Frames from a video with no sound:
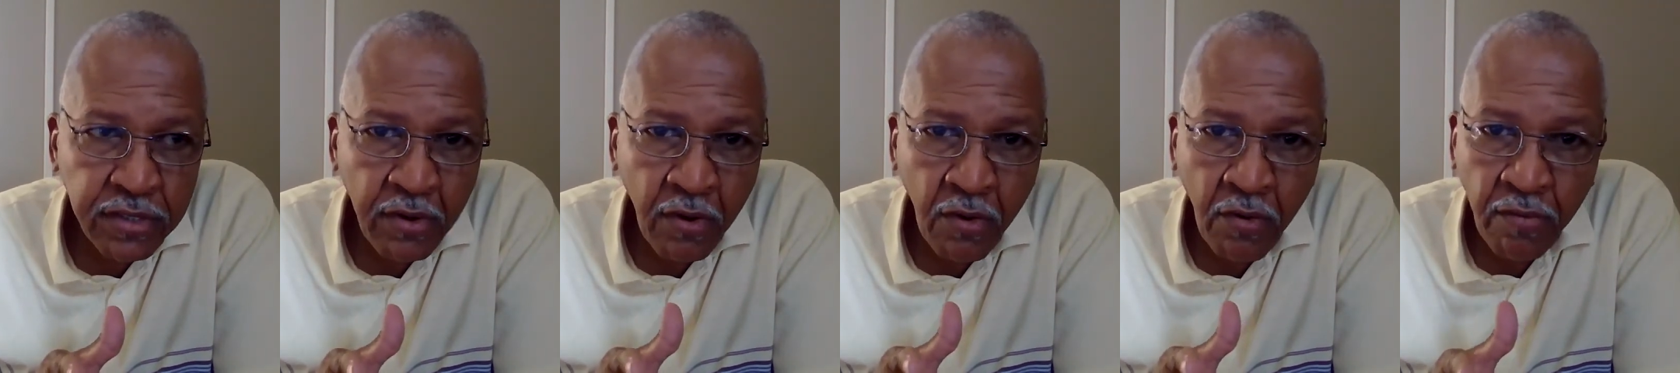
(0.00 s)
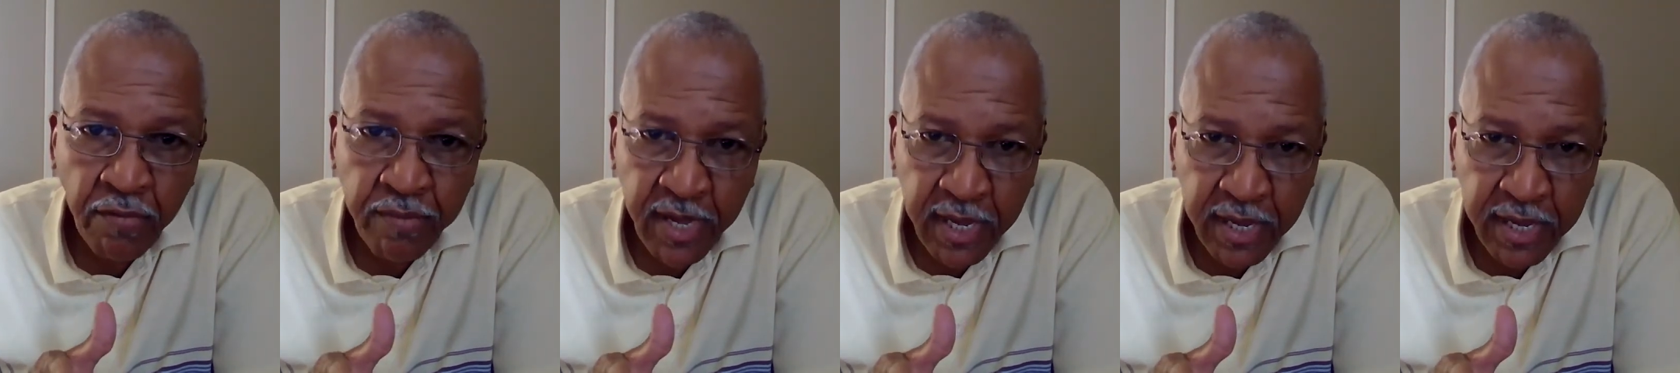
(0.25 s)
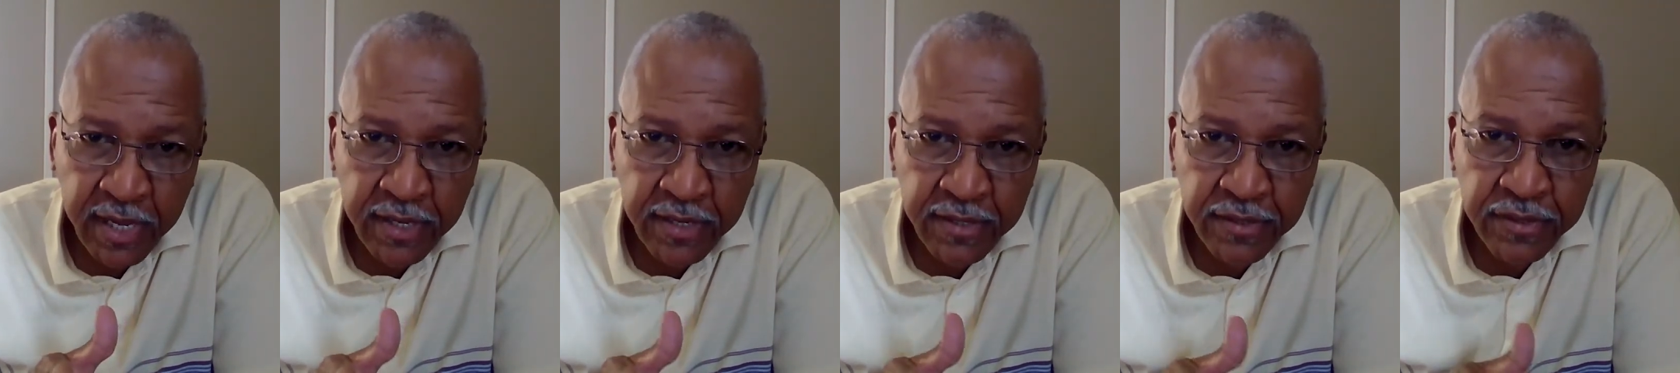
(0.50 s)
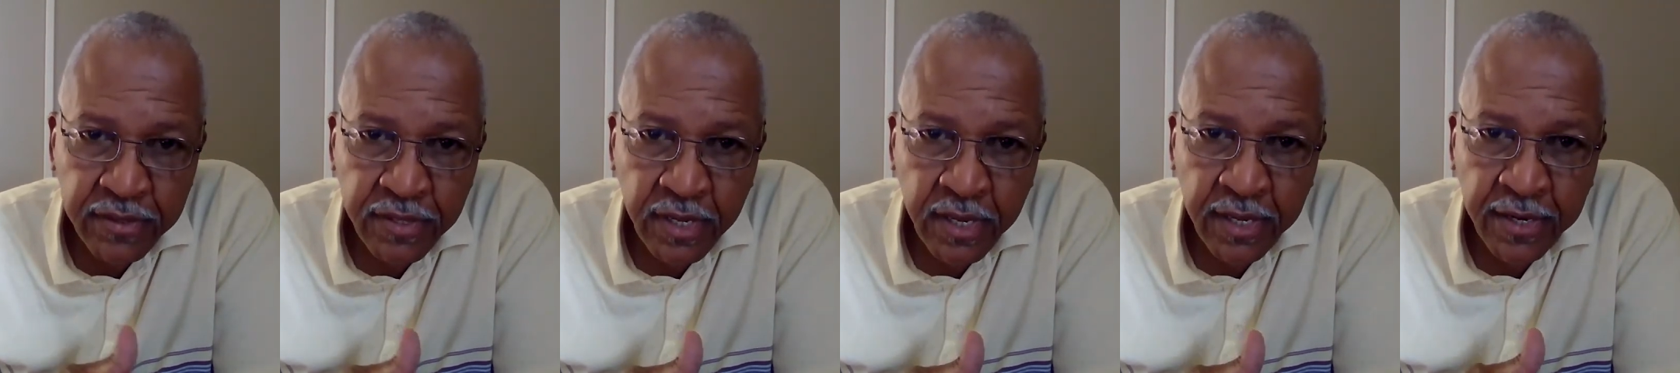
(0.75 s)

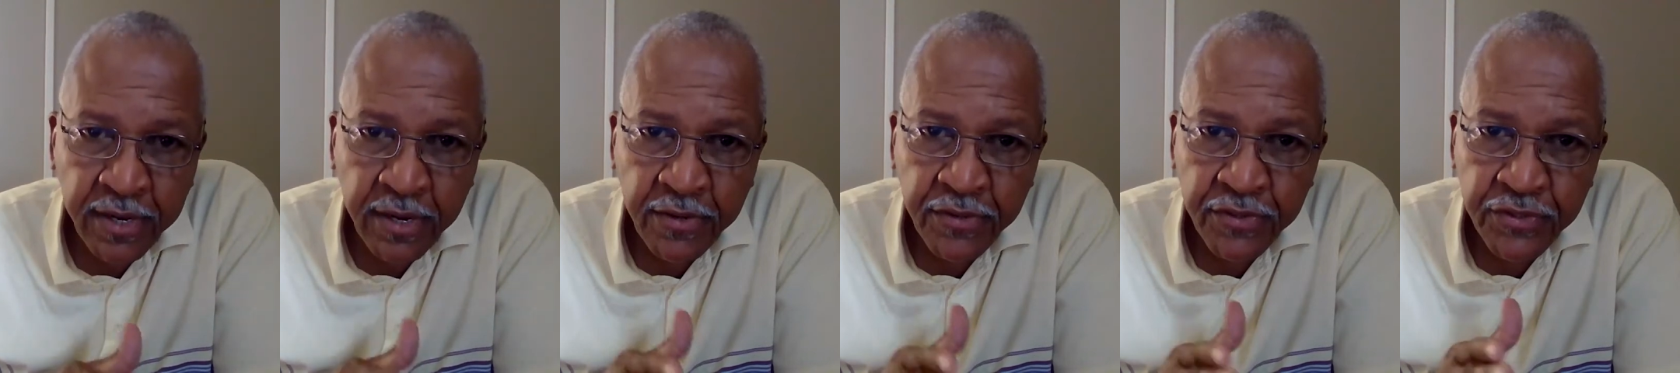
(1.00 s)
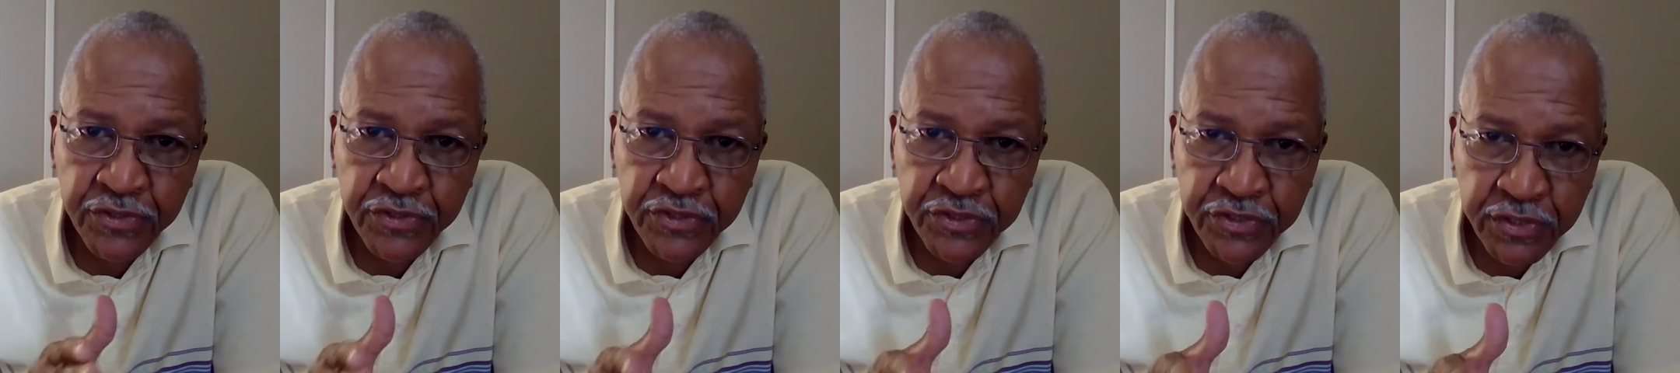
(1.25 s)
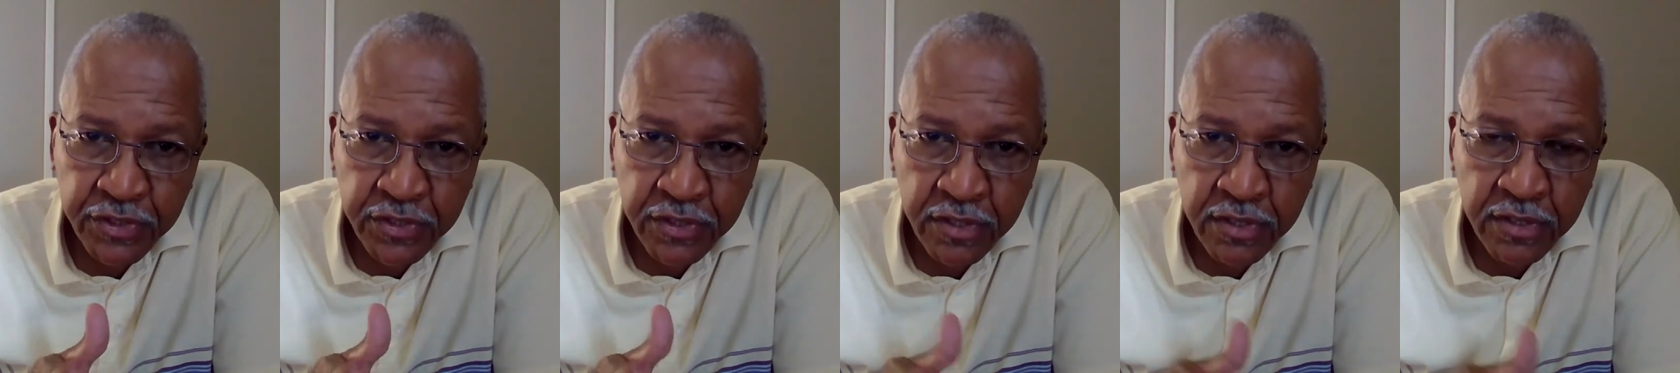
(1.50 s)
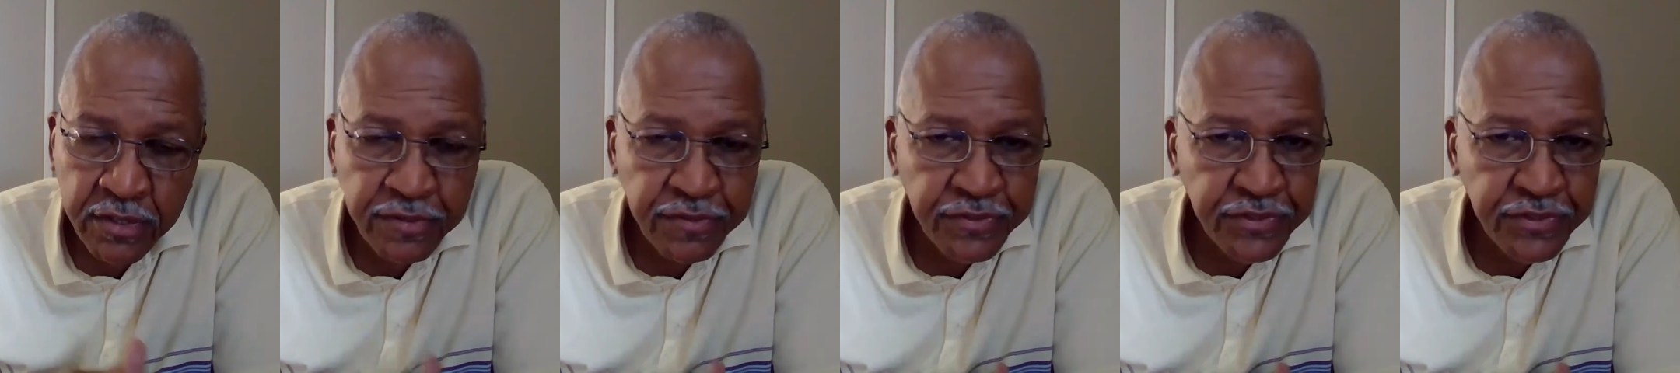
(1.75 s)
obeyed and understood.